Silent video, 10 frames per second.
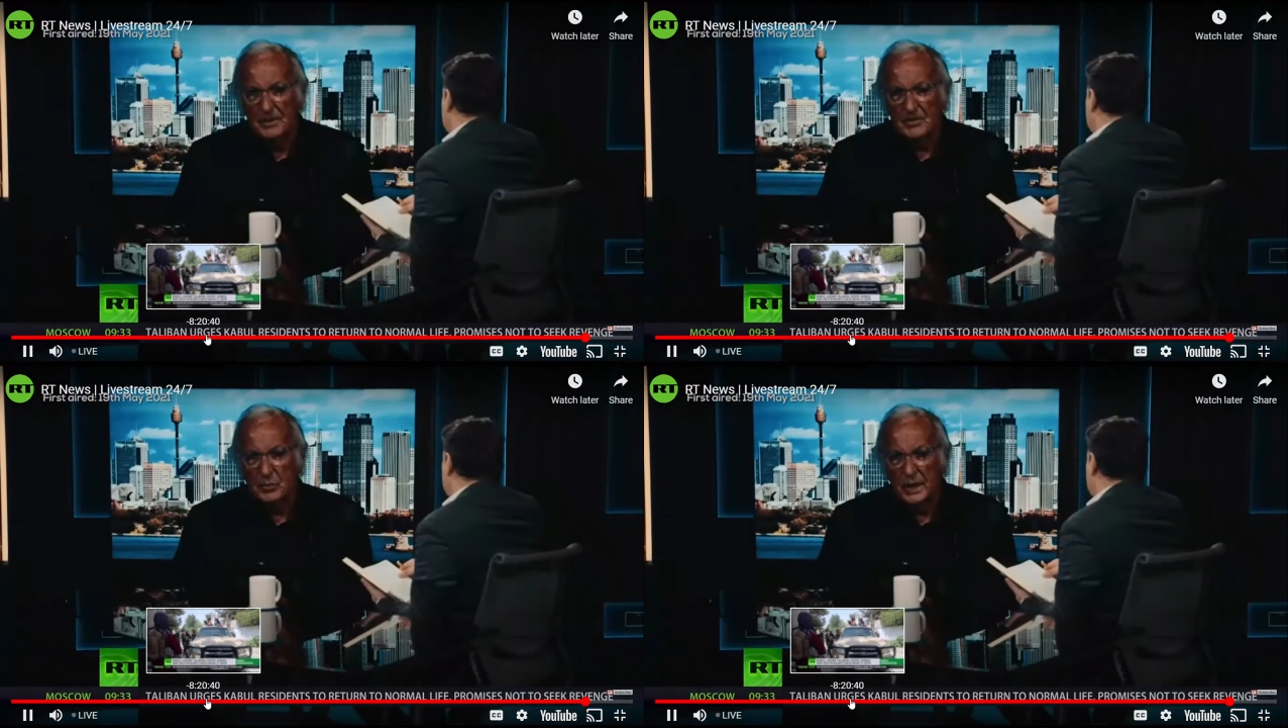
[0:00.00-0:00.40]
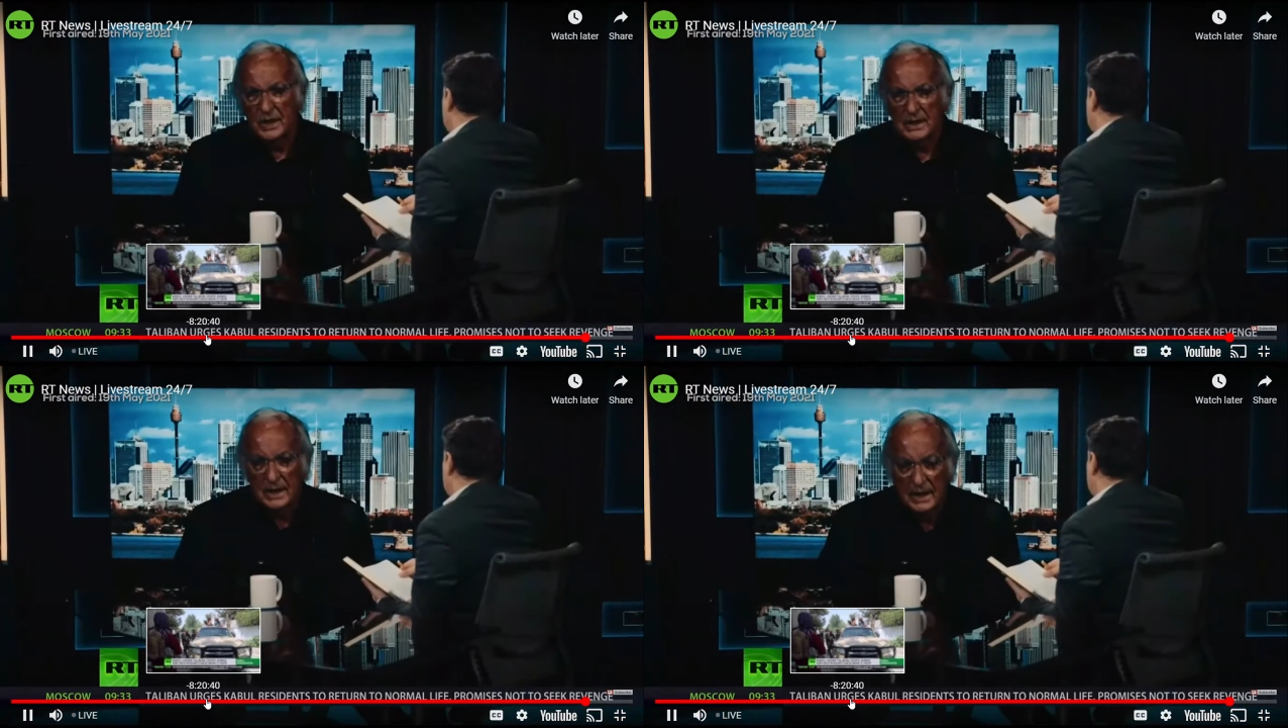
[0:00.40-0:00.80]

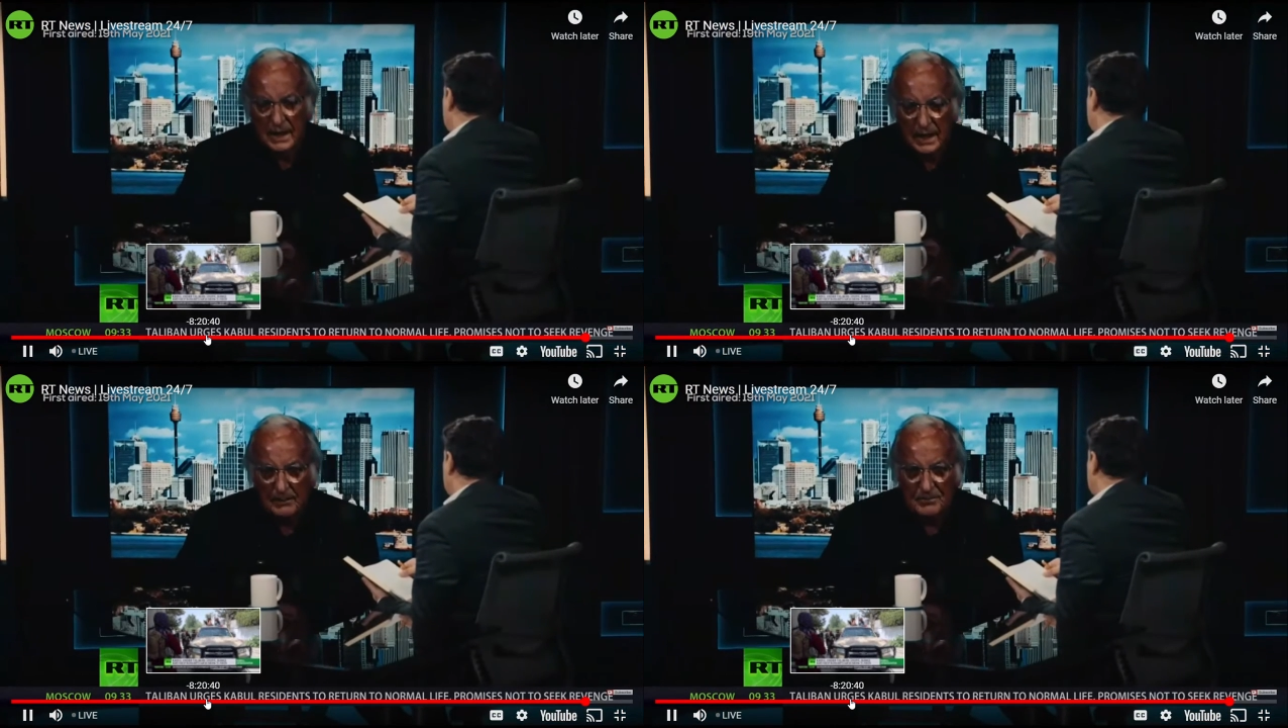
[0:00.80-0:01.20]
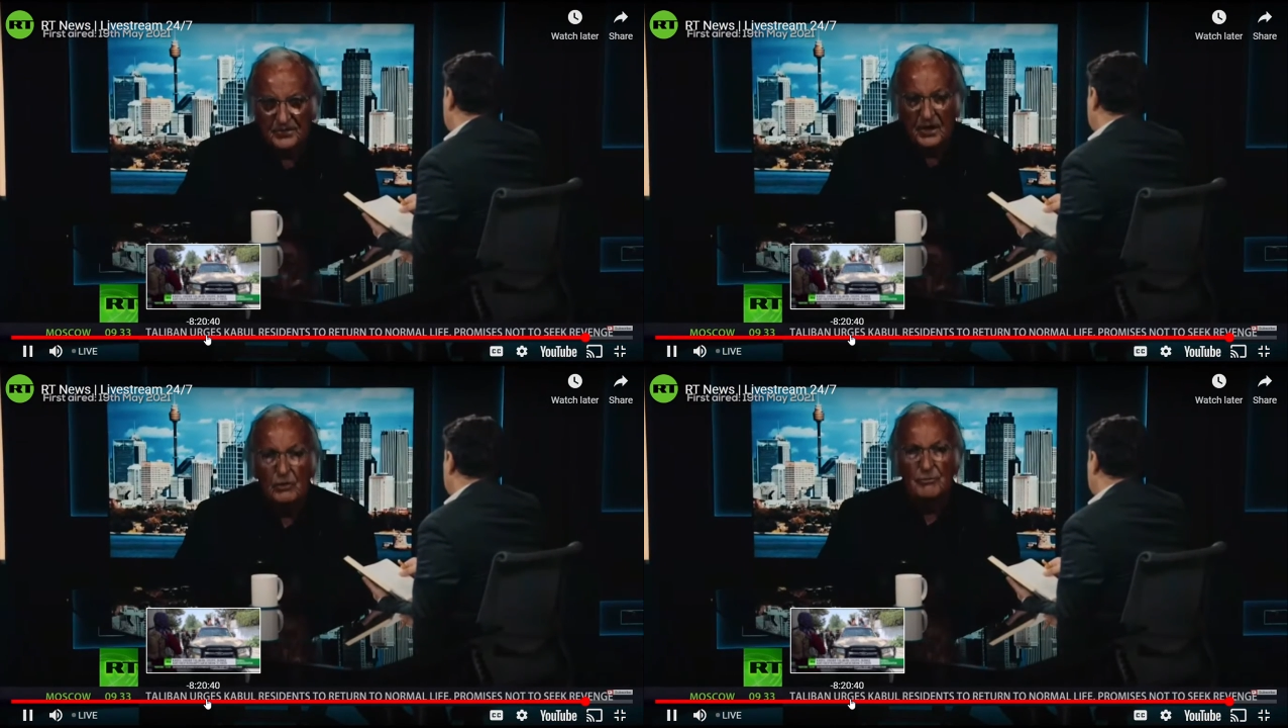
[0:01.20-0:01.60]
between
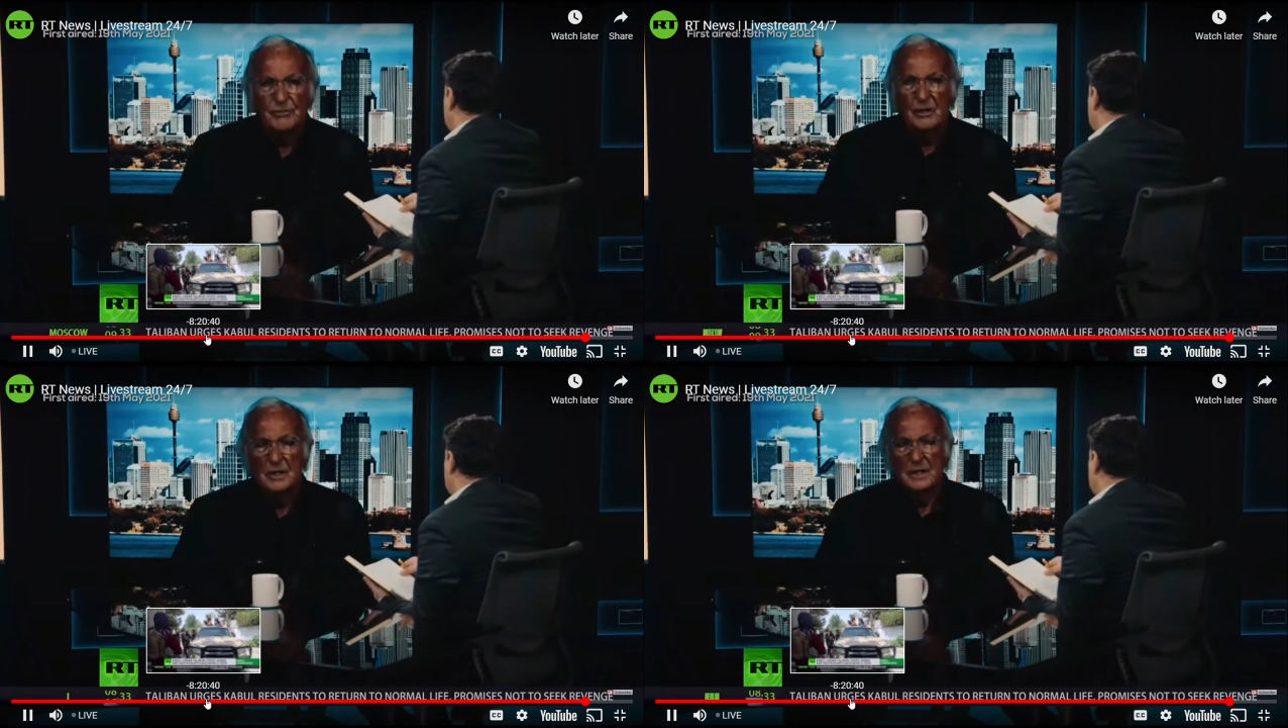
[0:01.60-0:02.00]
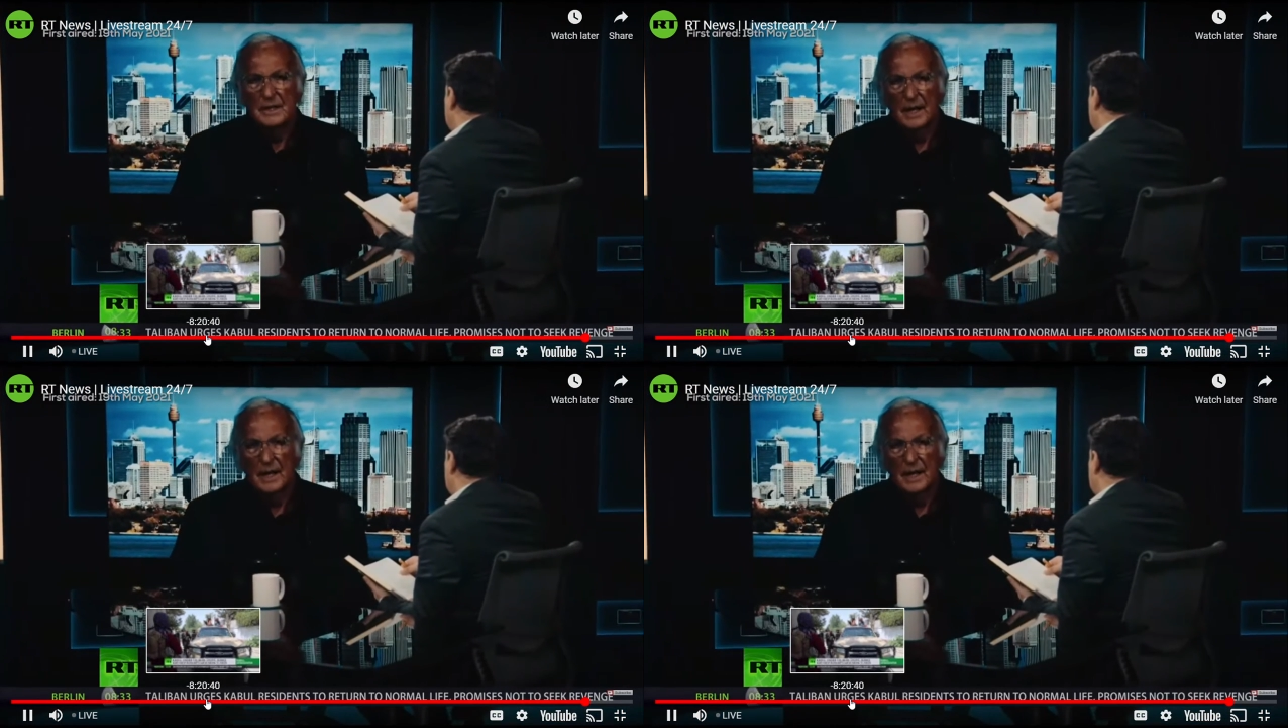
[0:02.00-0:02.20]
himself and